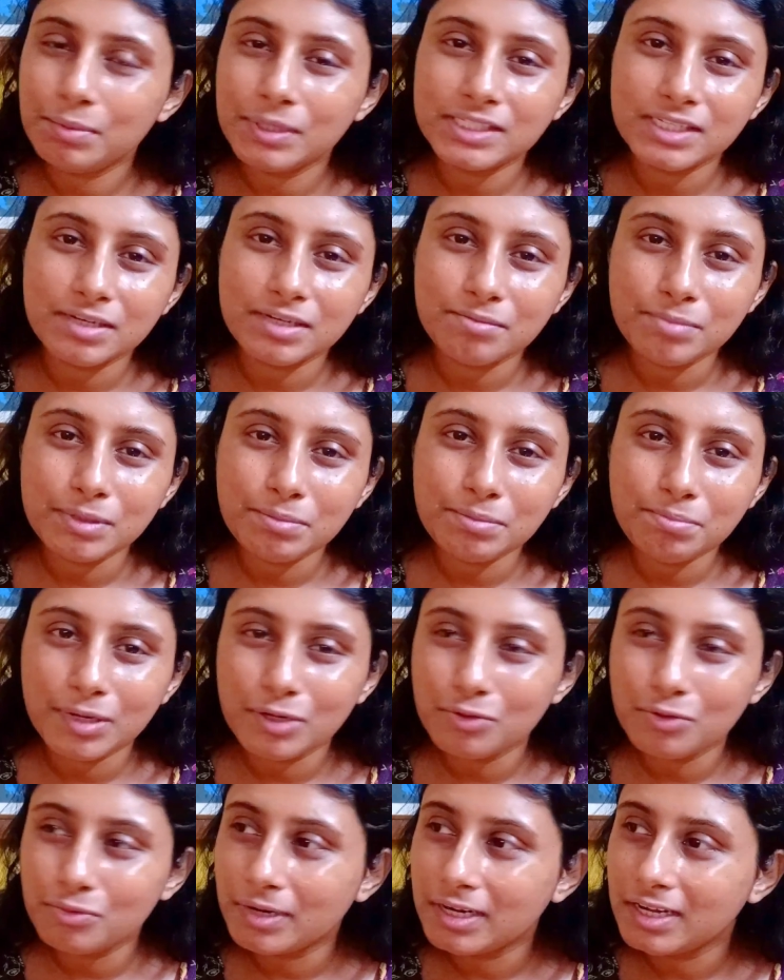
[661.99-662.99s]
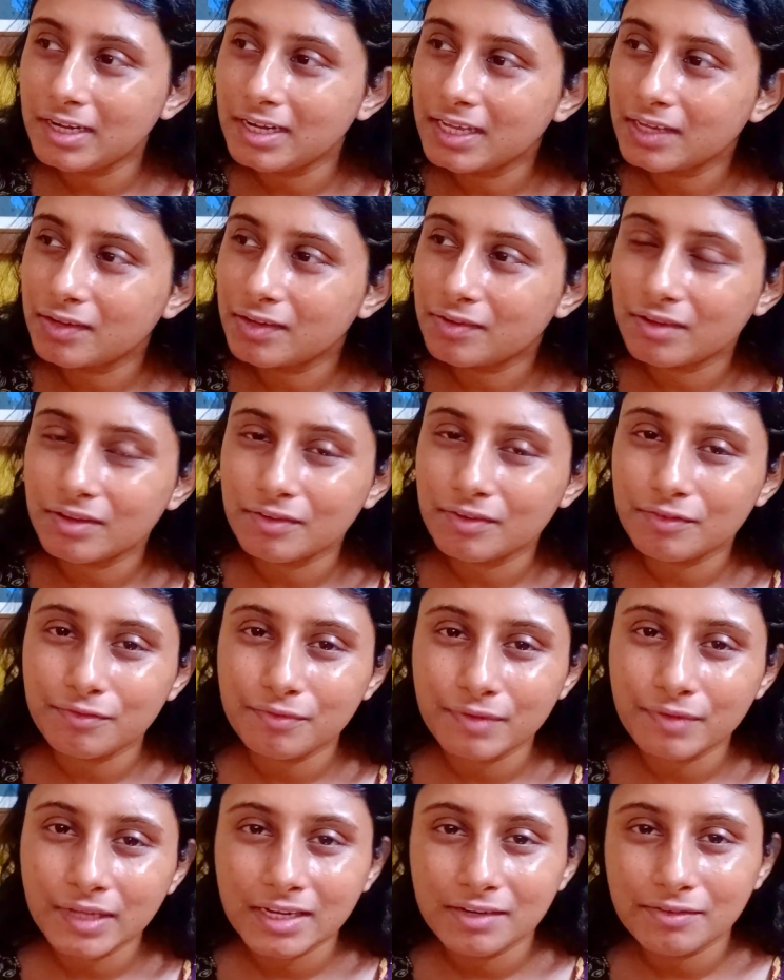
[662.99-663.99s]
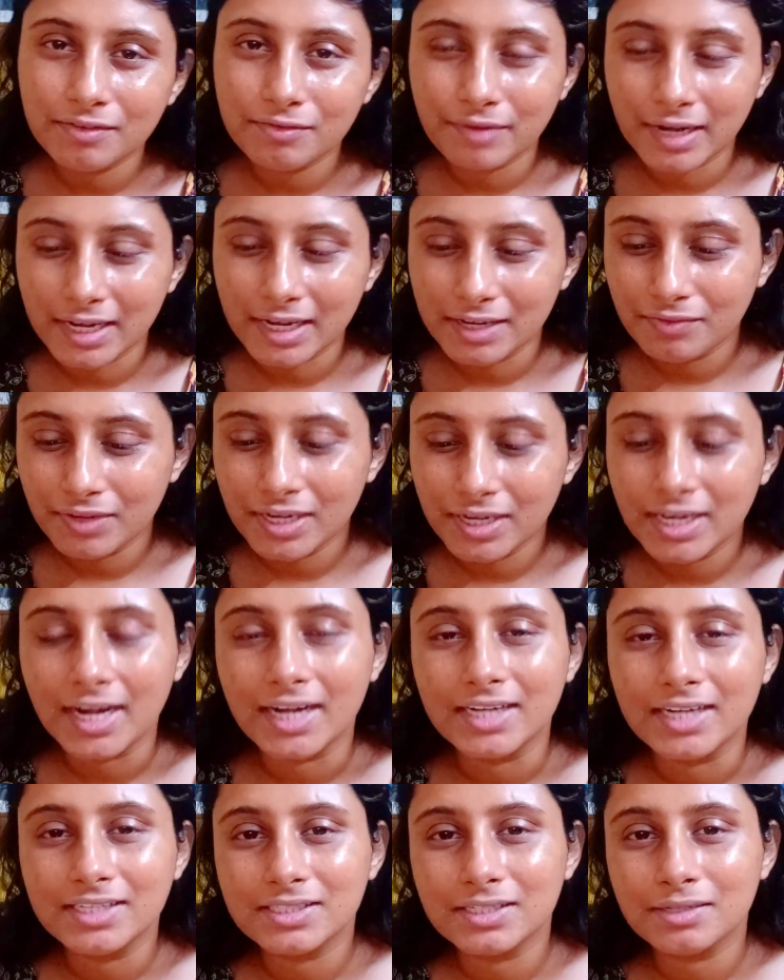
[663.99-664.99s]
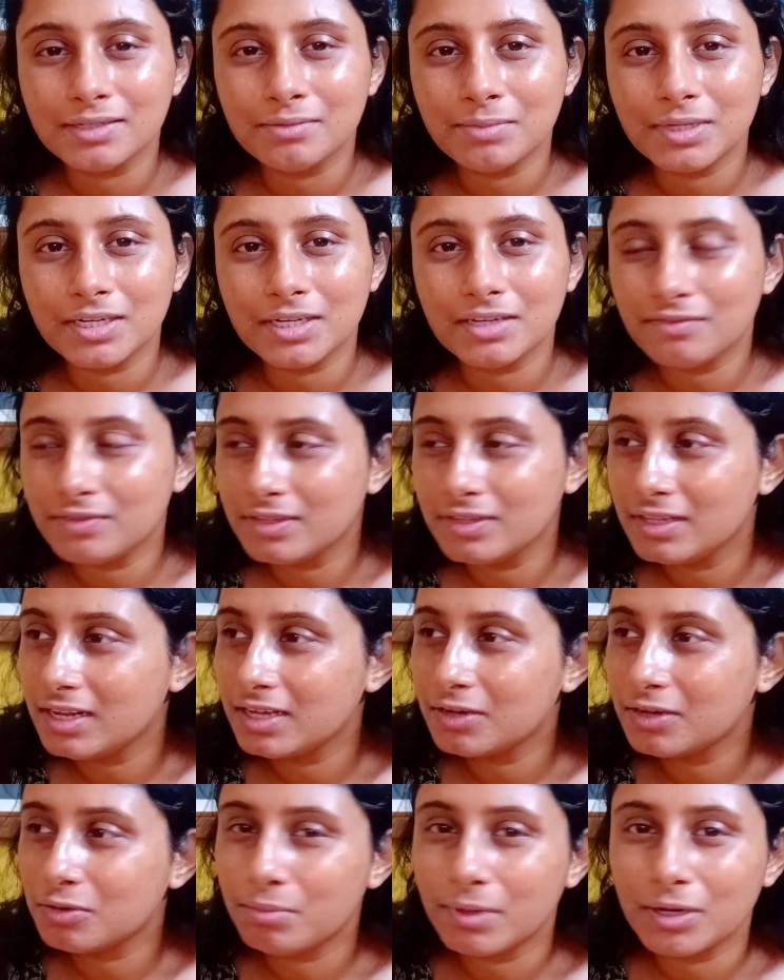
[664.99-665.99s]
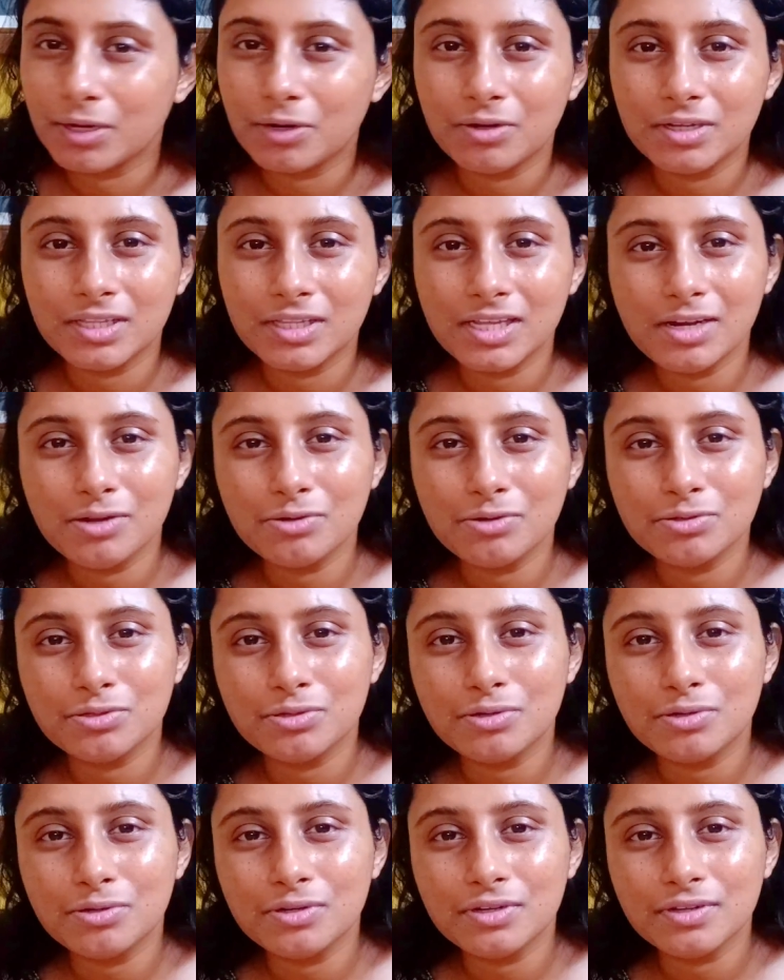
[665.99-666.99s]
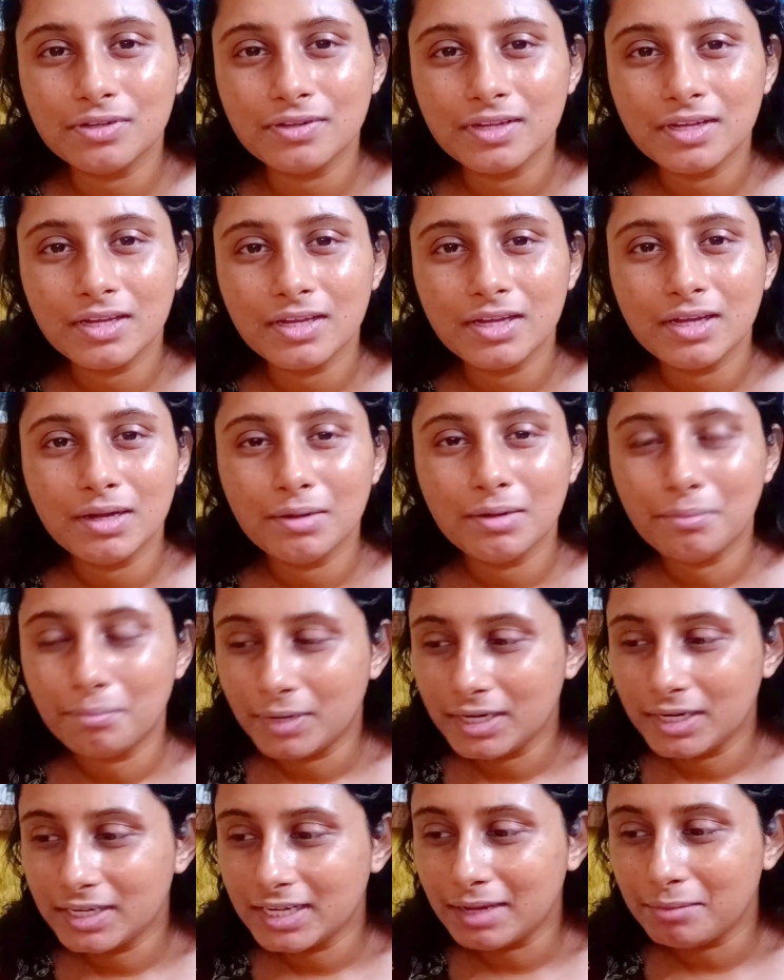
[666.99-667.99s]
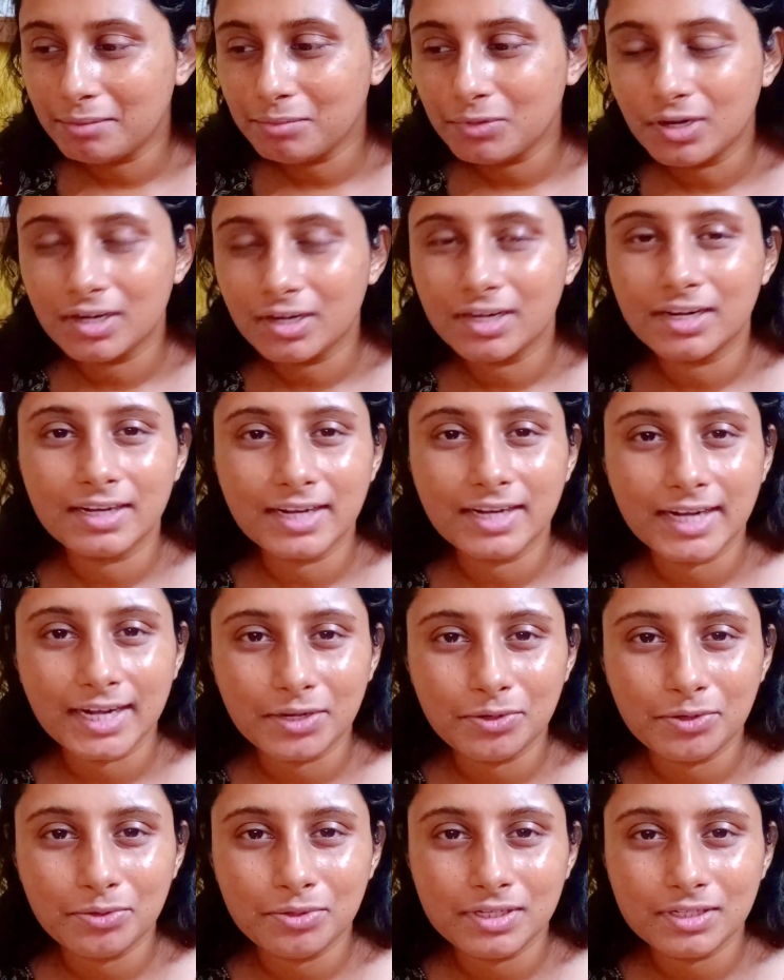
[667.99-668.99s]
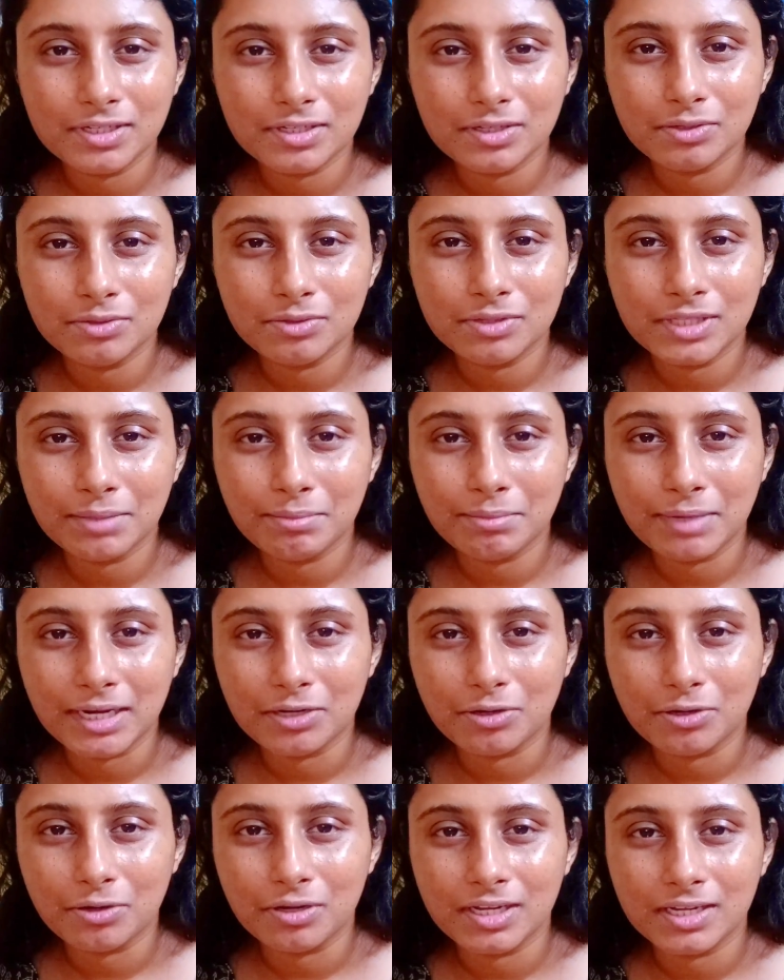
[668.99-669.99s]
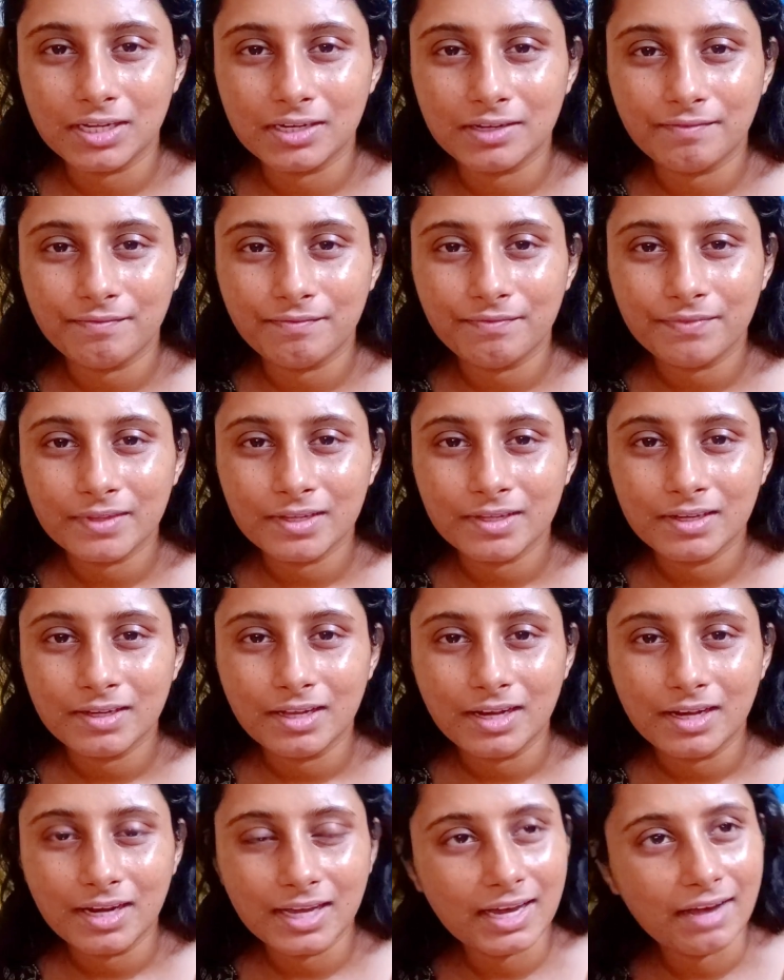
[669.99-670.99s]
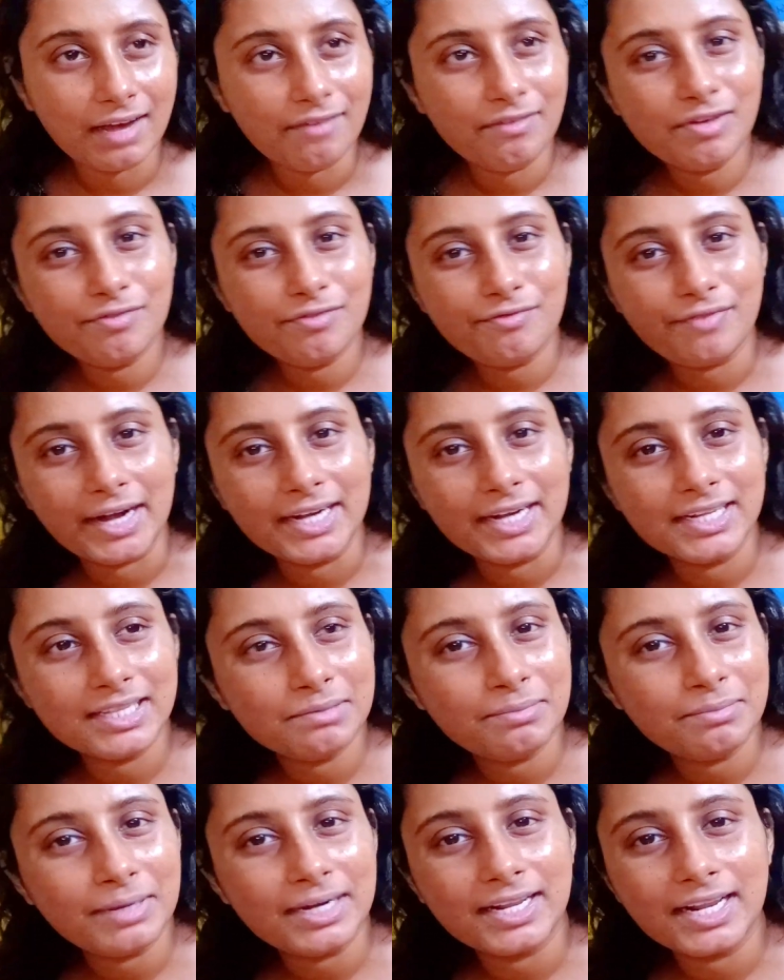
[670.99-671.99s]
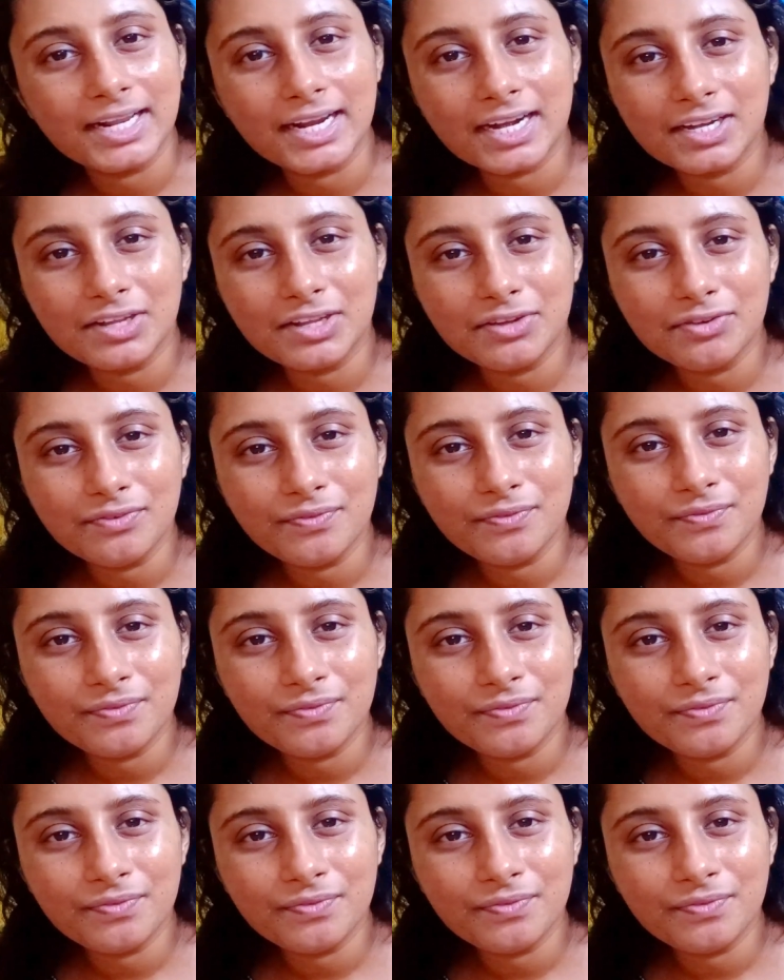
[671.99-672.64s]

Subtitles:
some people who are like find very handsome, and I will like, oh my god, they look so good, but I am not attracted to them at all. Like I will find them attractive,